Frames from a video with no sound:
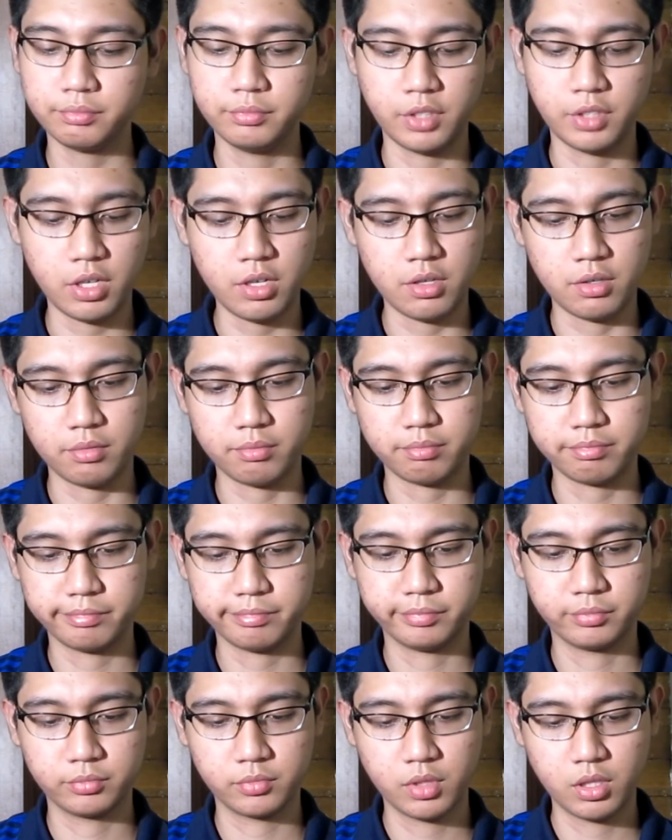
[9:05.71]
Okay.
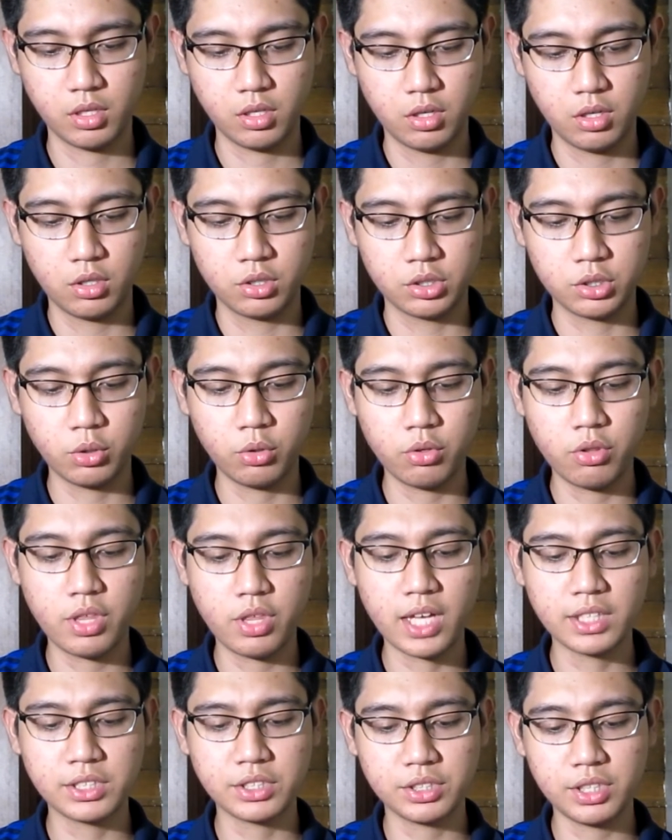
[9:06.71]
So
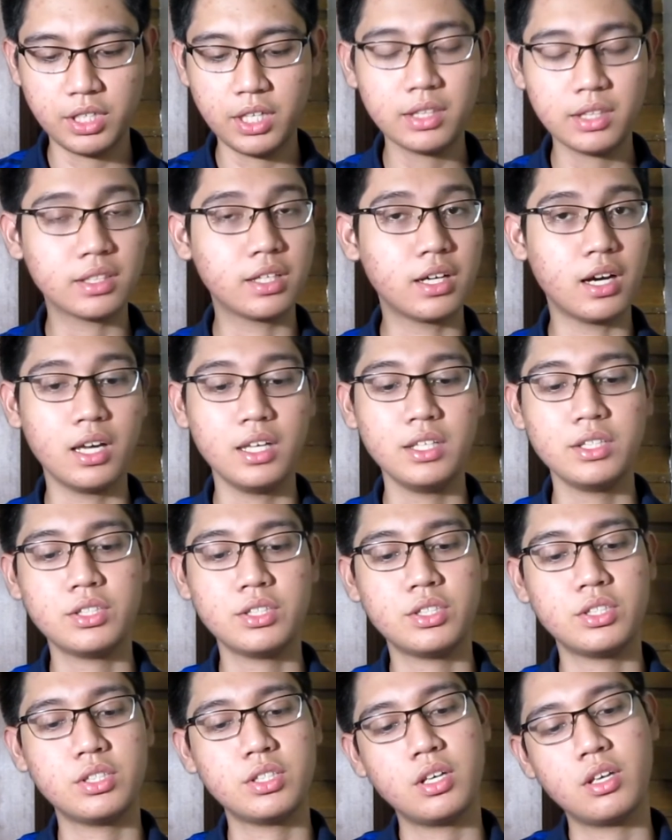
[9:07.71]
that's it
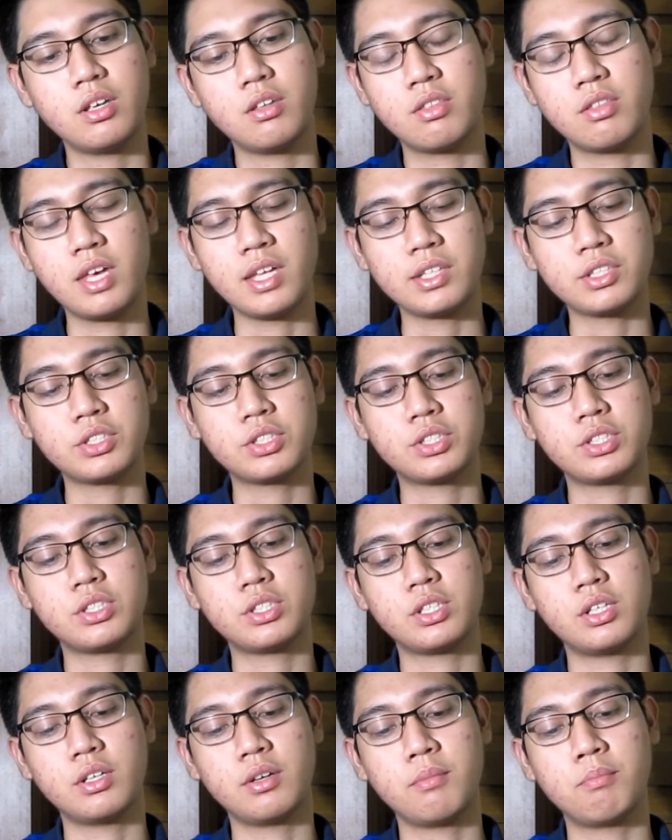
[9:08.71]
guys.
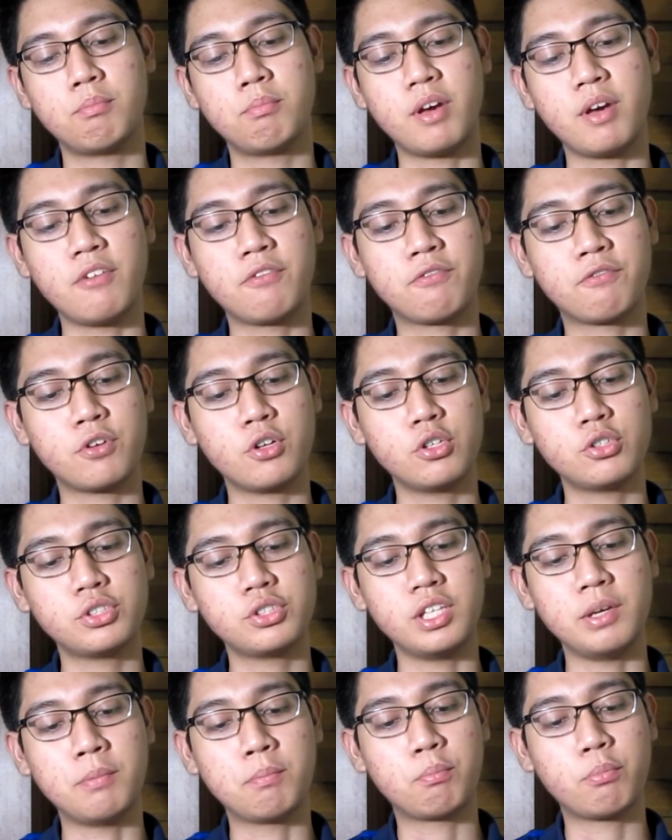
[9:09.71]
That's my
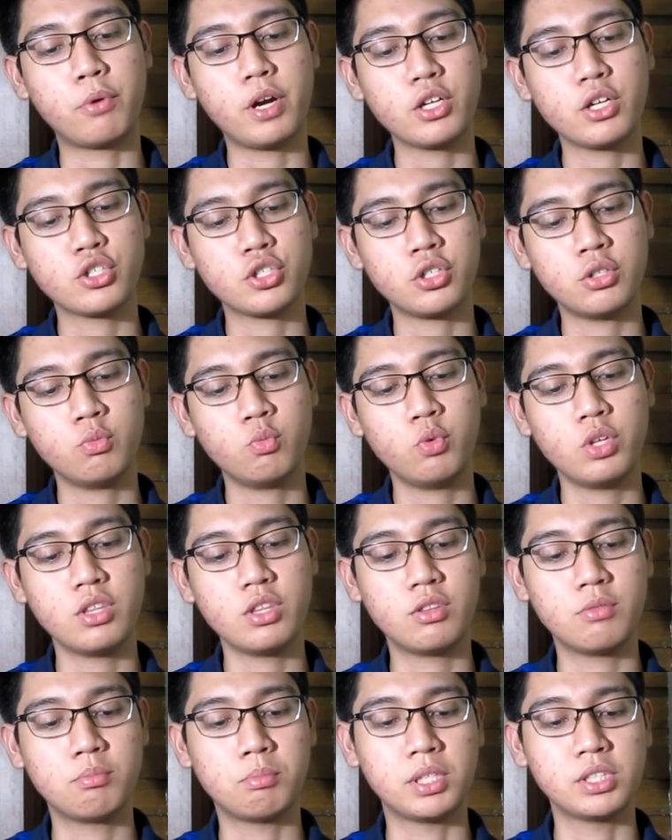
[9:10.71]
first impression
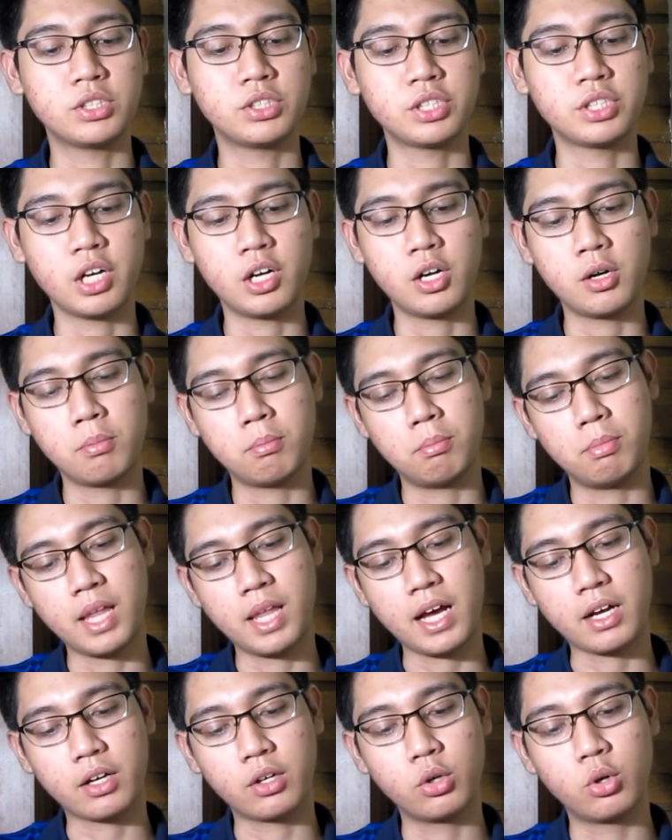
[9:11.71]
with Mancera
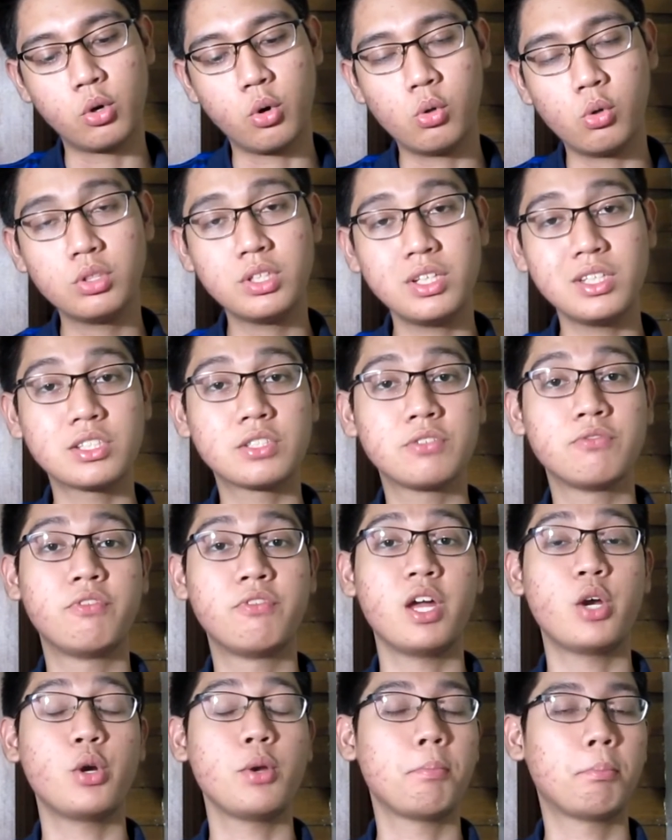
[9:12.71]
Black Gold. It's
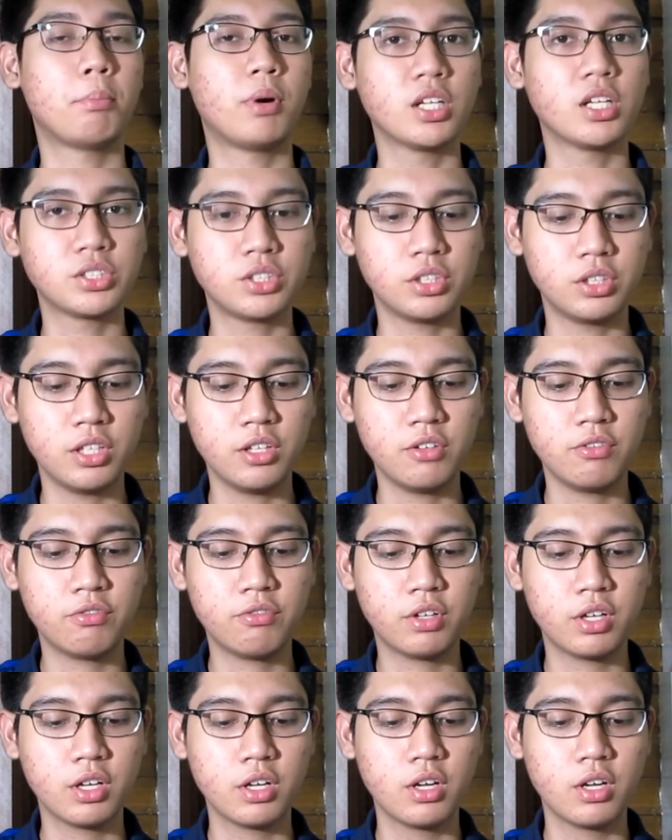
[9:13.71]
very positive.